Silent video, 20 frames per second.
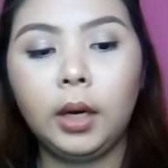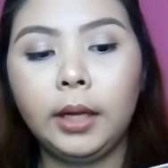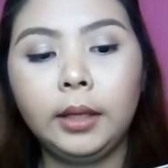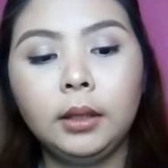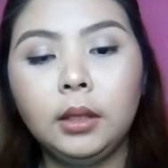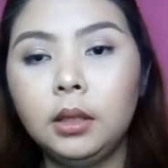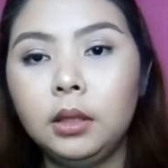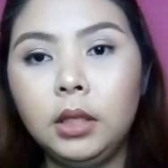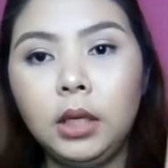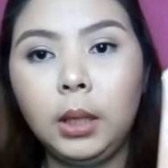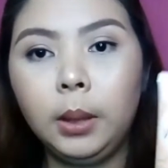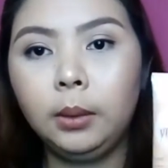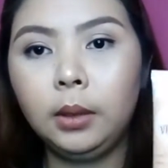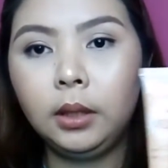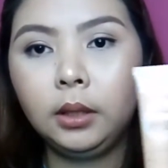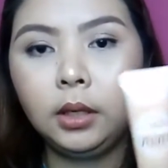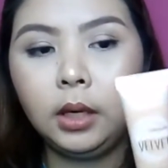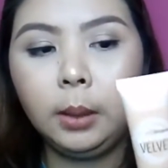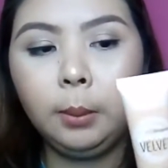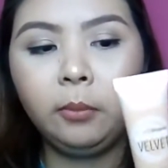Like
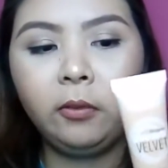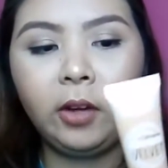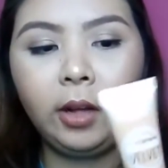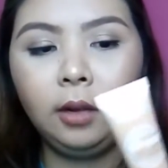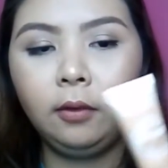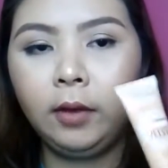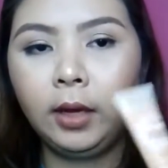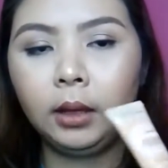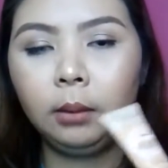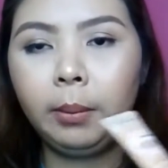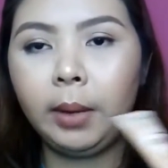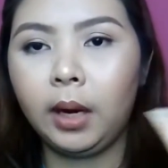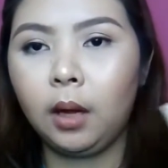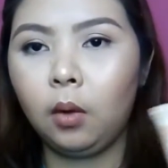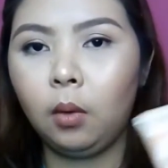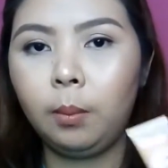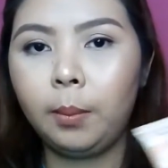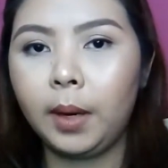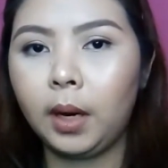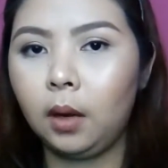the Dream Velvet,
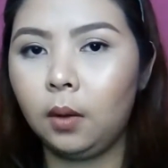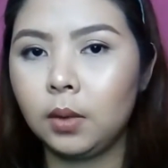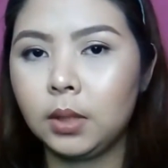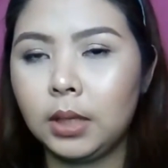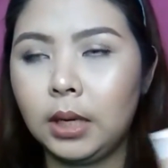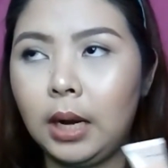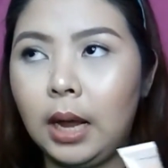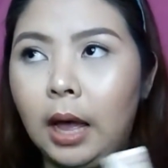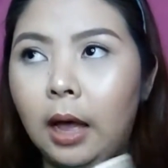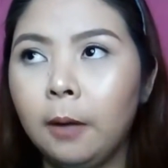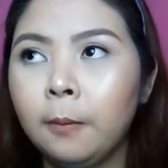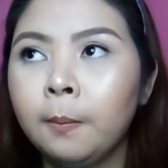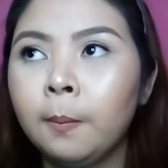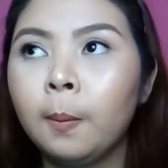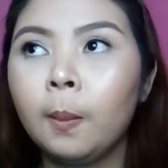parehong-pareho sila.